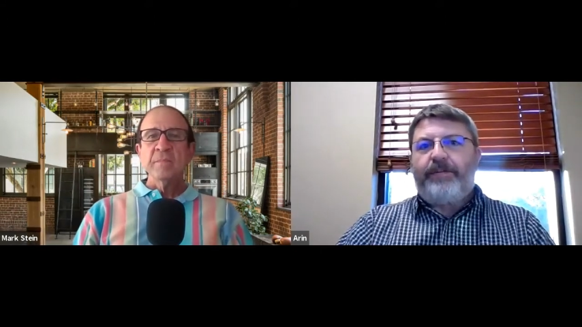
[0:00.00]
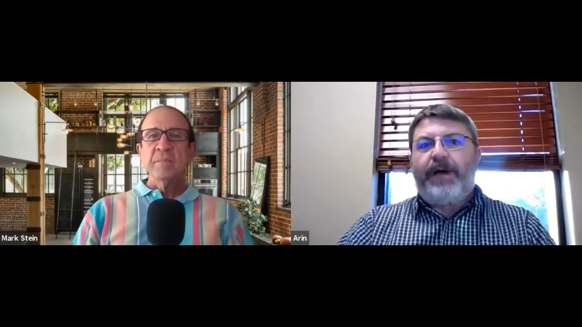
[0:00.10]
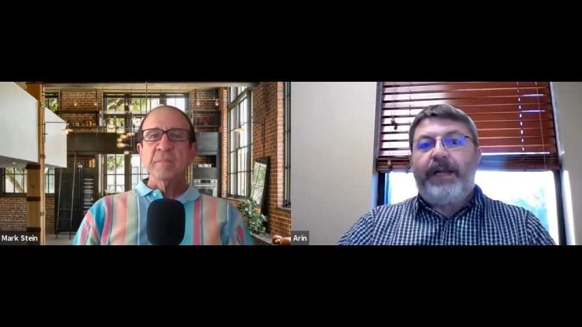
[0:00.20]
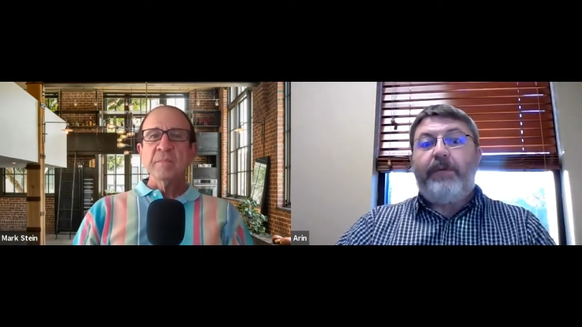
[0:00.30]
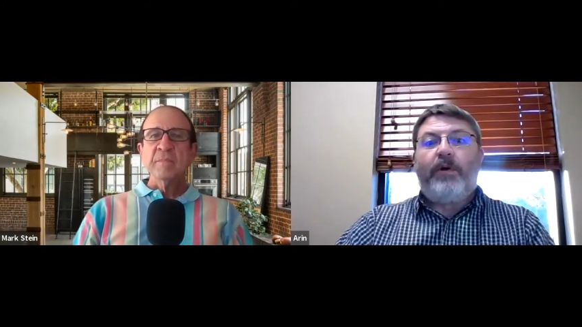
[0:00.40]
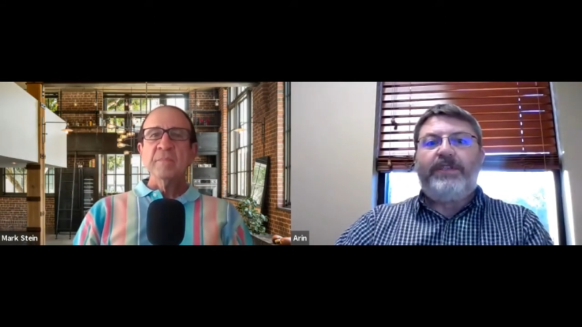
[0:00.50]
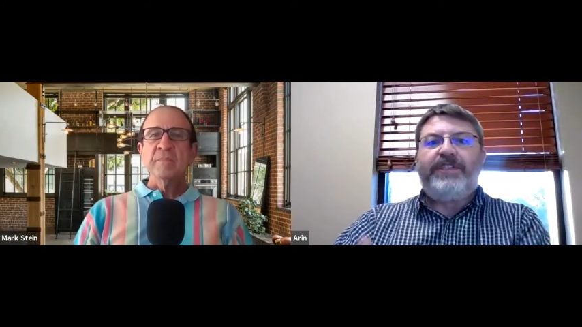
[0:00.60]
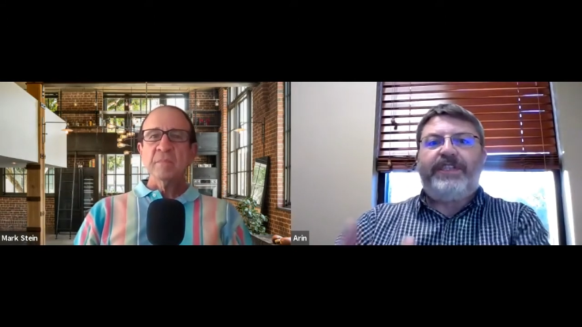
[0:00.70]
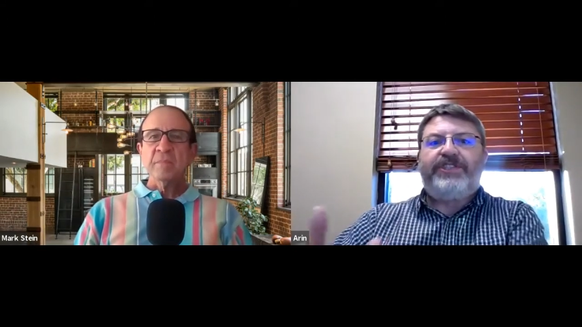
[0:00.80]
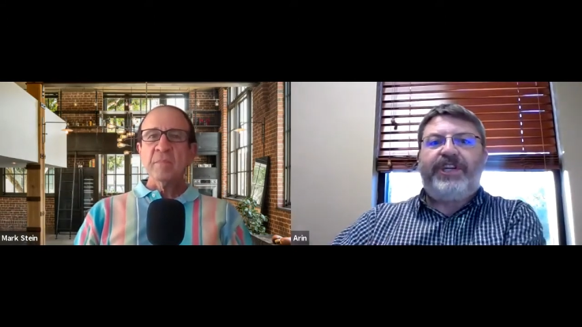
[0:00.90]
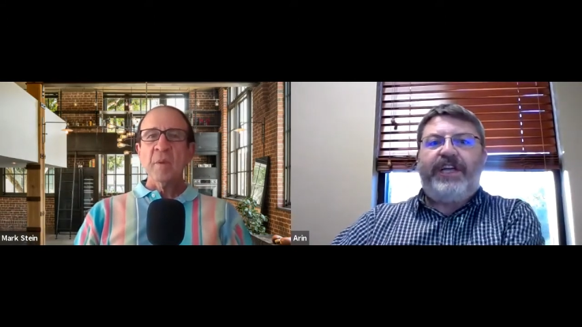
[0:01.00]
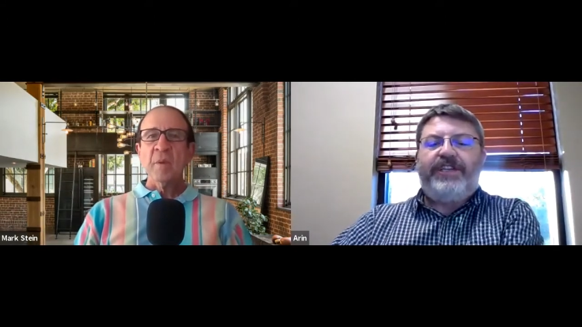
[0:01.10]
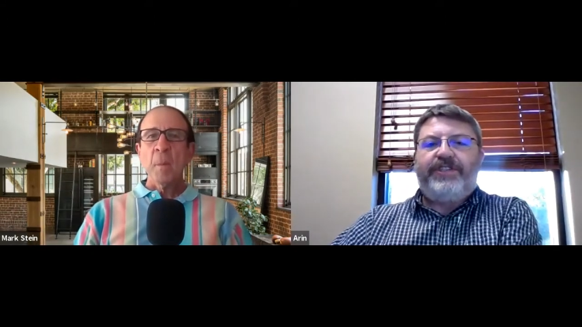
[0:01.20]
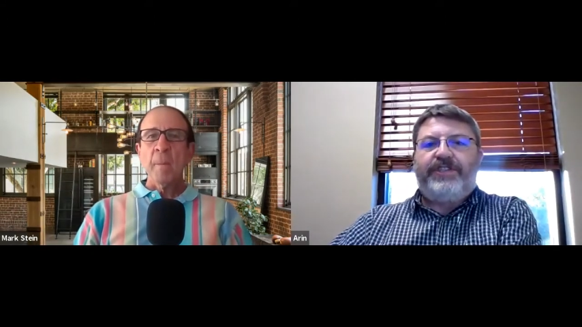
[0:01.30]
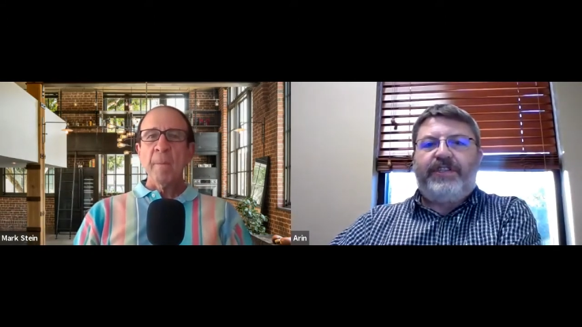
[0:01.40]
Speaker 1: But once it
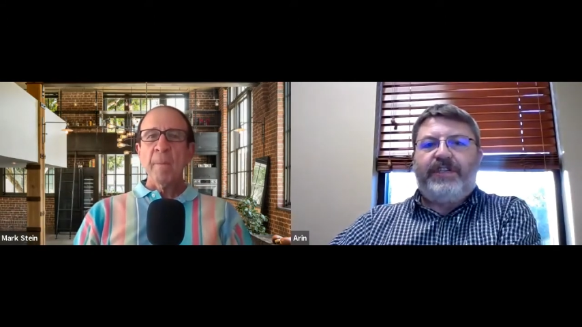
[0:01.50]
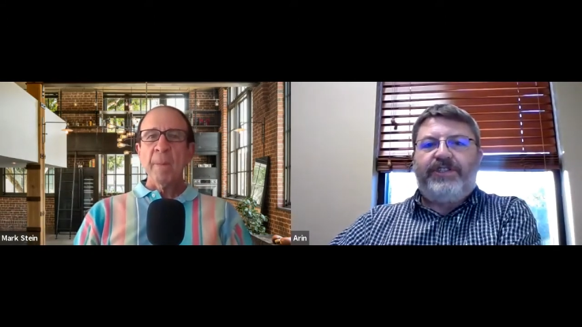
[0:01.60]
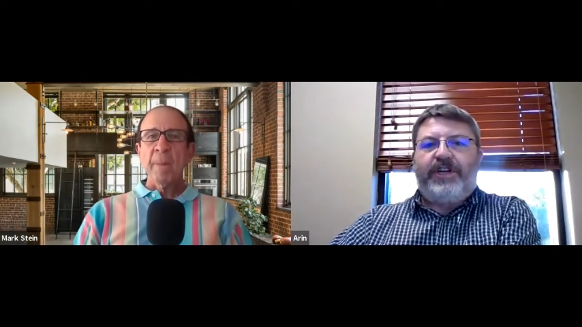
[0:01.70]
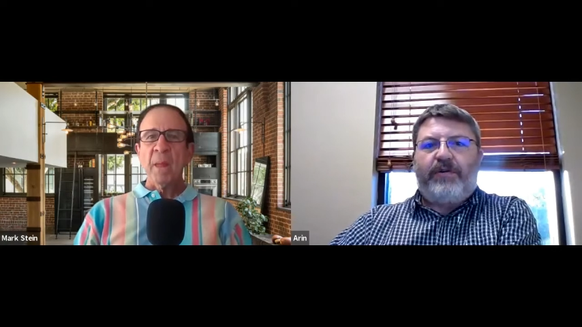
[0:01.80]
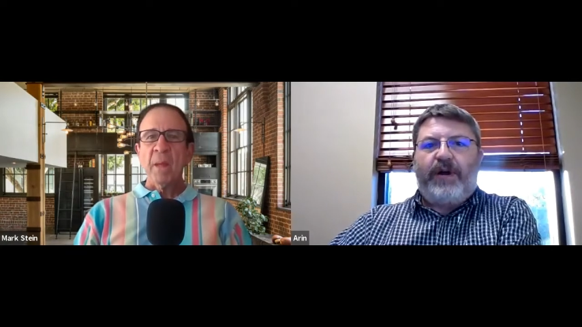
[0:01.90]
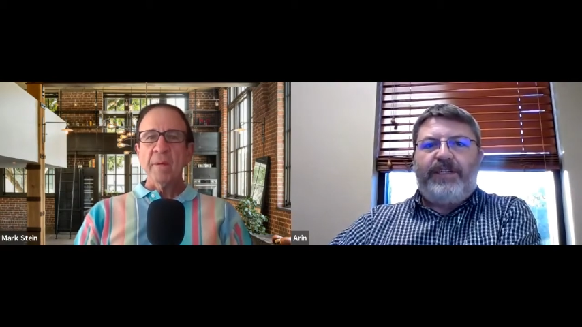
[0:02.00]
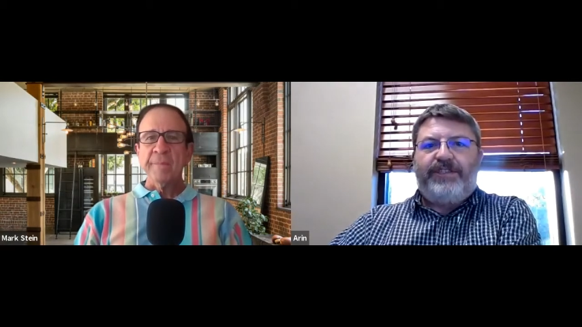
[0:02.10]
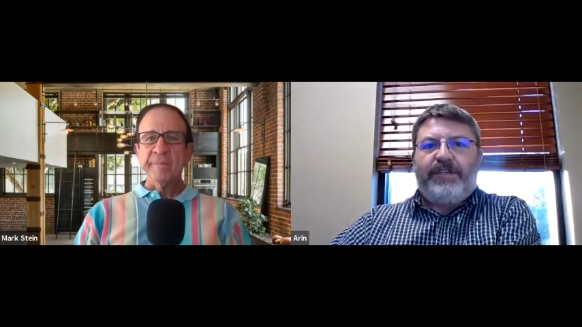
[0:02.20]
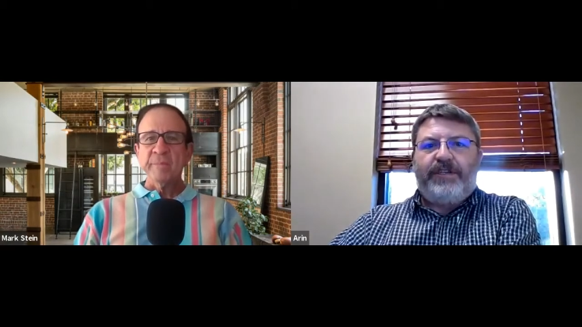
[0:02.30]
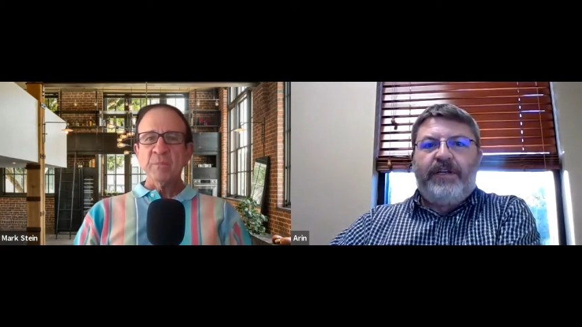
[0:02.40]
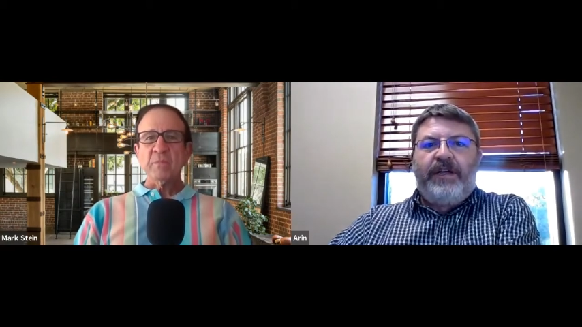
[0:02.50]
changes the generation